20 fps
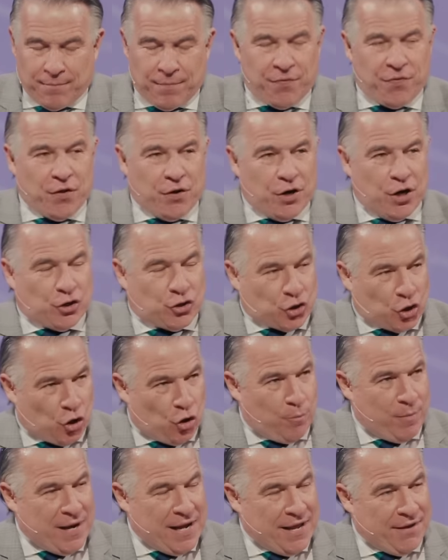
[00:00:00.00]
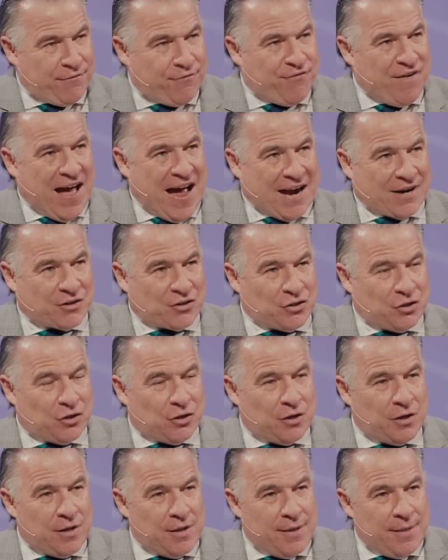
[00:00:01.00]
But the determining
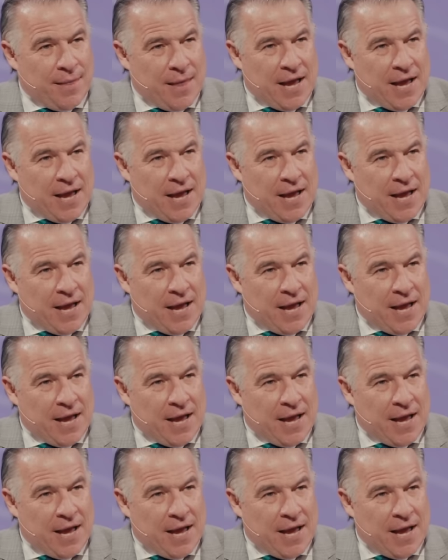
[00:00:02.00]
factor